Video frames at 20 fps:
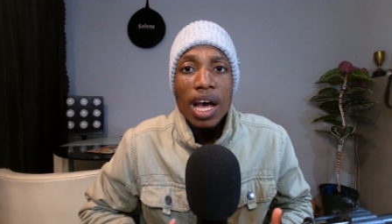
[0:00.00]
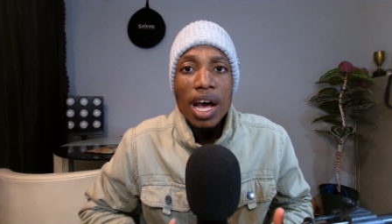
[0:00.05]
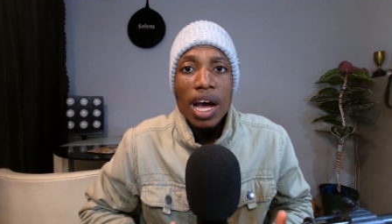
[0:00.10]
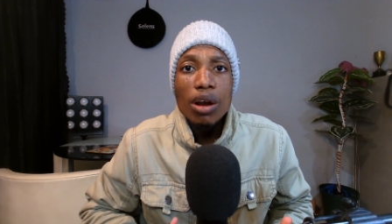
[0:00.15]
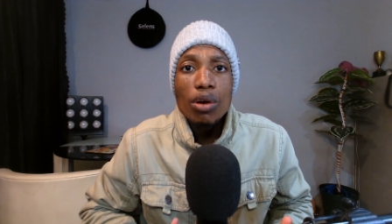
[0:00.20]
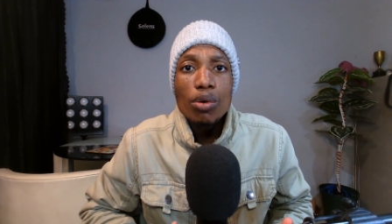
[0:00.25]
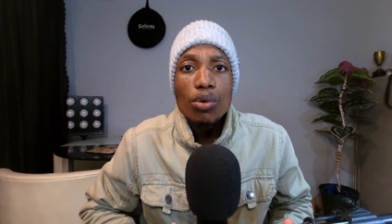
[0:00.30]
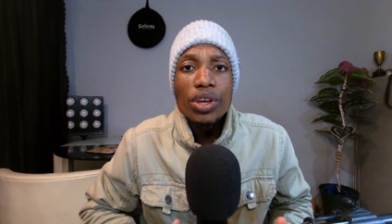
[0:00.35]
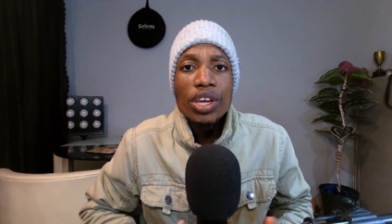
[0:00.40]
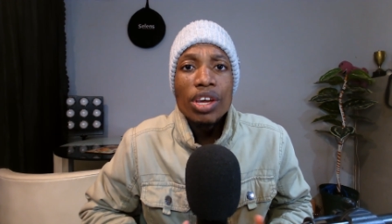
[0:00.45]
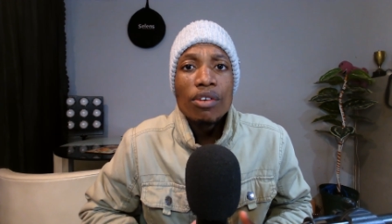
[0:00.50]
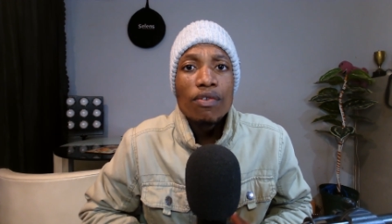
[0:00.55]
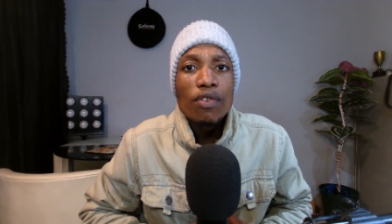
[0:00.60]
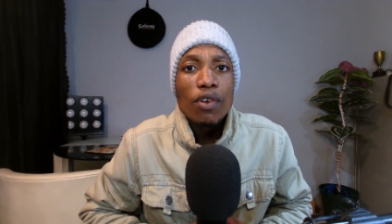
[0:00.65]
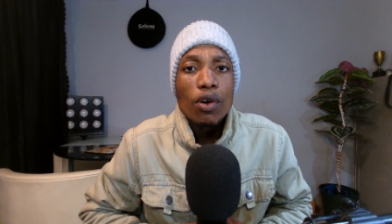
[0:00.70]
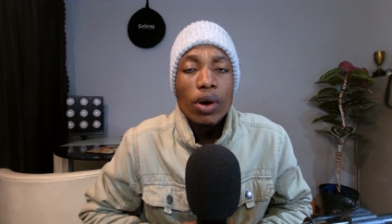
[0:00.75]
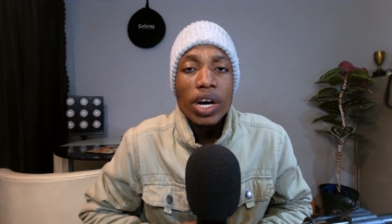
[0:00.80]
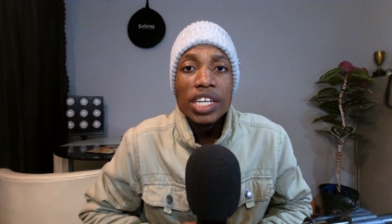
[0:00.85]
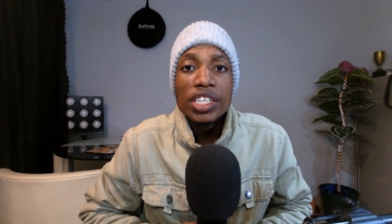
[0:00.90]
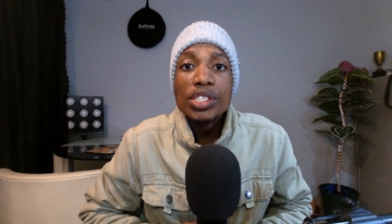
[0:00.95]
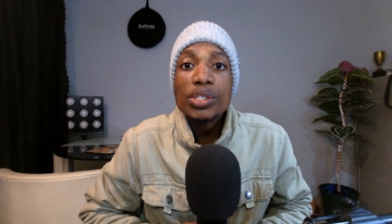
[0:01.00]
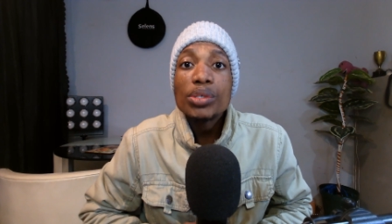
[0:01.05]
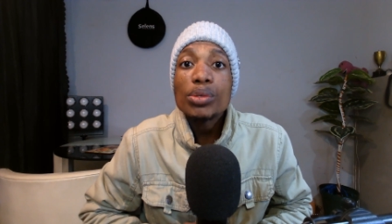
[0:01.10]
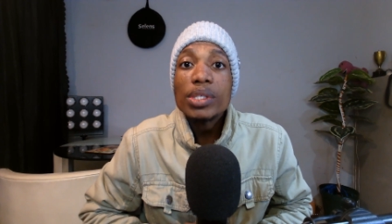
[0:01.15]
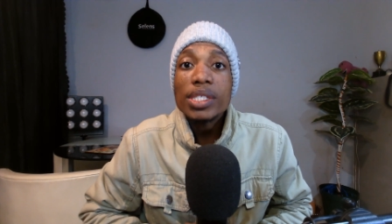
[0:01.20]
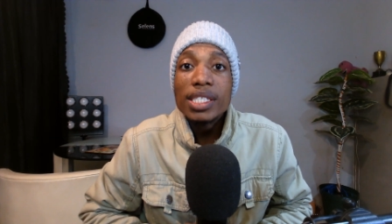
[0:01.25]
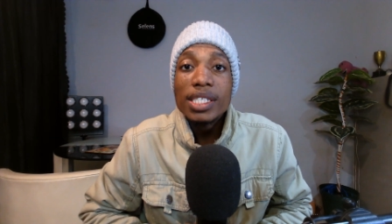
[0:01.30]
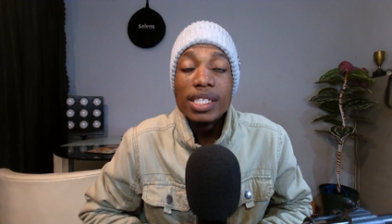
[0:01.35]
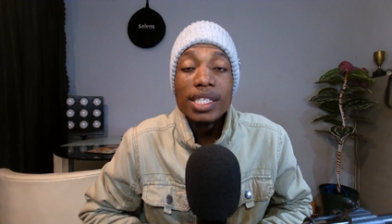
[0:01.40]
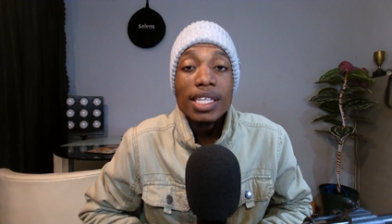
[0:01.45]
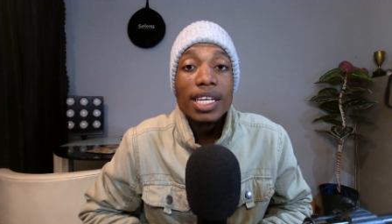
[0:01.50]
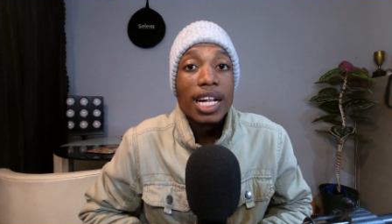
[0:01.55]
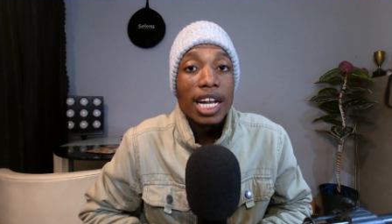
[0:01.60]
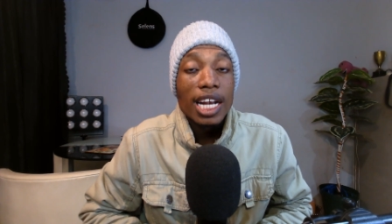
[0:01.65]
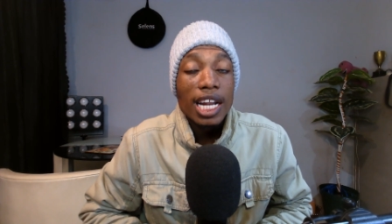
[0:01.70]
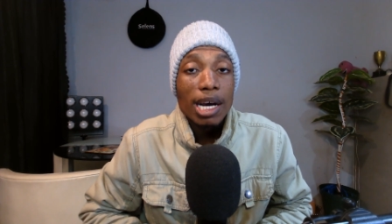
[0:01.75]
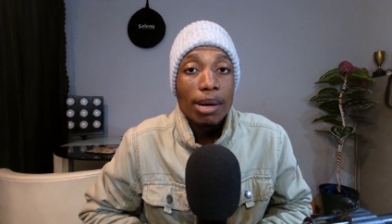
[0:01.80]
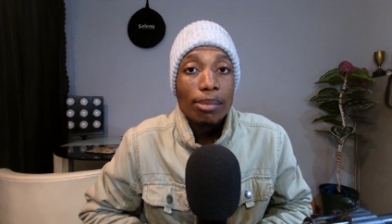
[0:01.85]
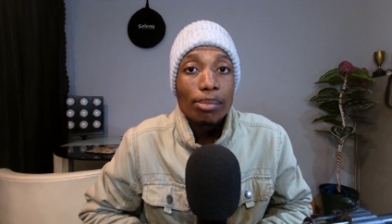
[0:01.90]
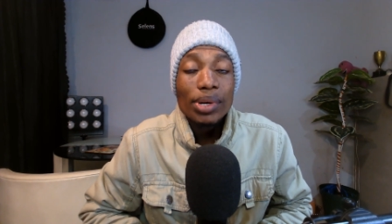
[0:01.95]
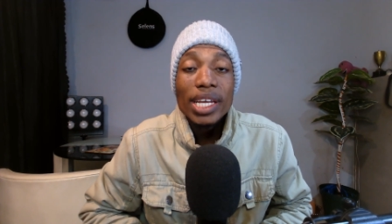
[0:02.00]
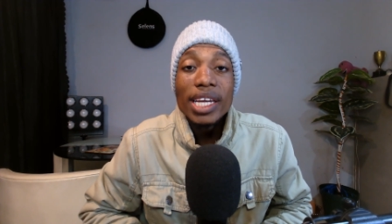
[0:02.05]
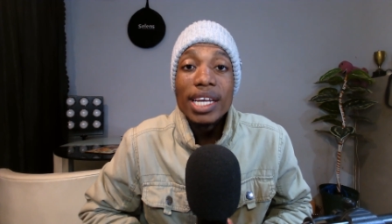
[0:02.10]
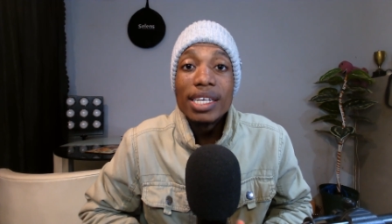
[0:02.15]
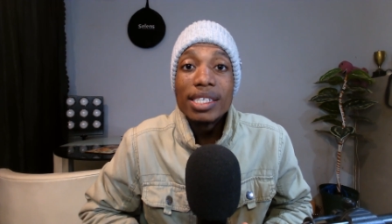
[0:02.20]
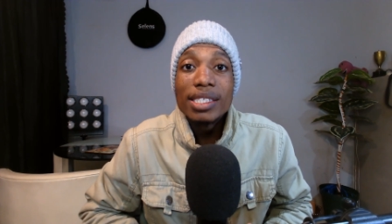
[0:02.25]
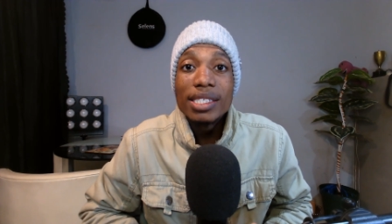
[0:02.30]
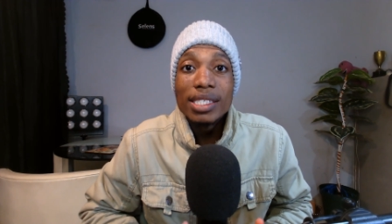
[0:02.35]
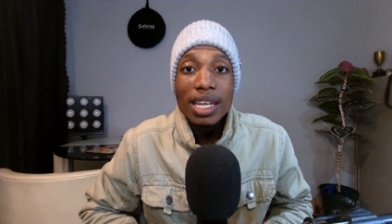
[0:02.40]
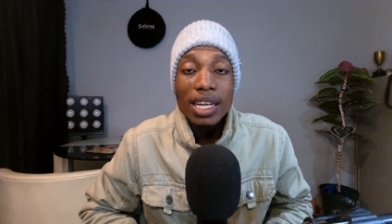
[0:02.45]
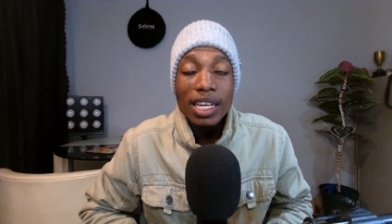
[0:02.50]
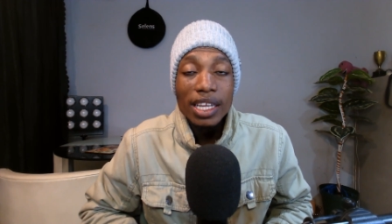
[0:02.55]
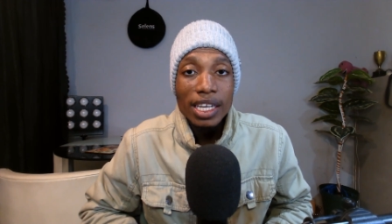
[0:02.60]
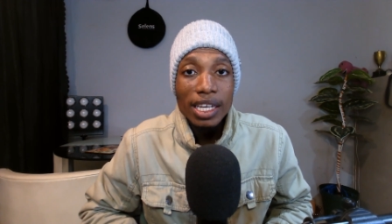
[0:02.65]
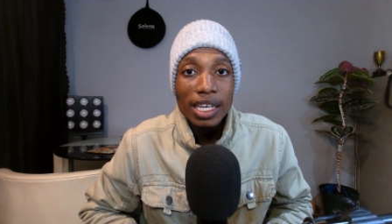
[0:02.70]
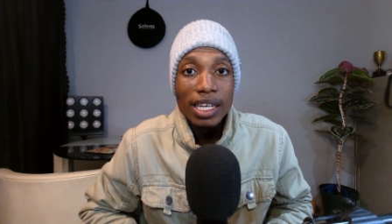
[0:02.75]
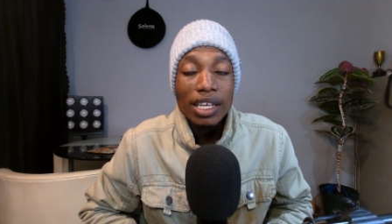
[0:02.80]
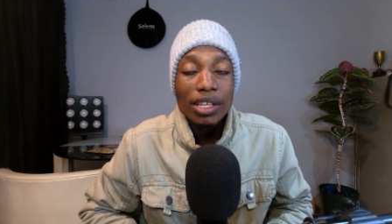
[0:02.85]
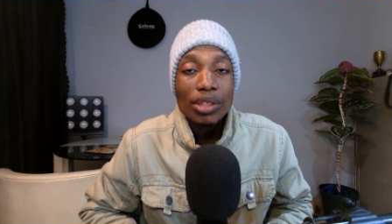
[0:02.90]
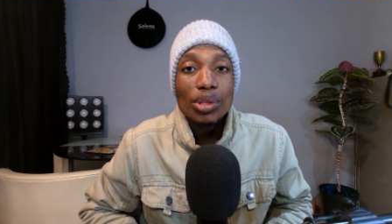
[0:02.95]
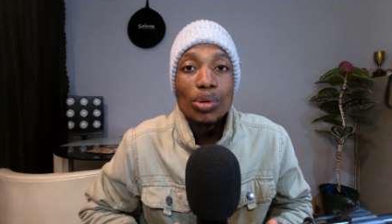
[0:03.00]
are looking forward to see the club excelling,